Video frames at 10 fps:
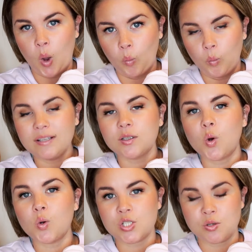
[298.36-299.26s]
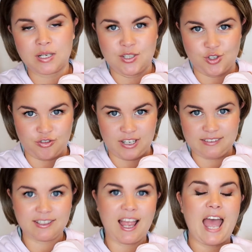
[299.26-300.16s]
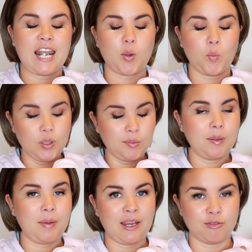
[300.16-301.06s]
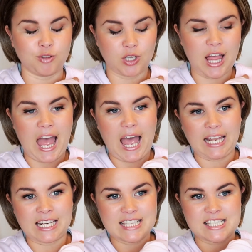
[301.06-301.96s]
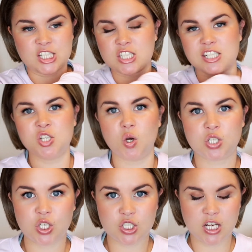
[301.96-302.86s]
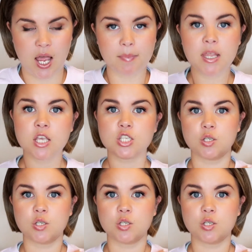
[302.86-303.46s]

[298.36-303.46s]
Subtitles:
will cause you an injury. and it will be painful, and it's just not a good time. So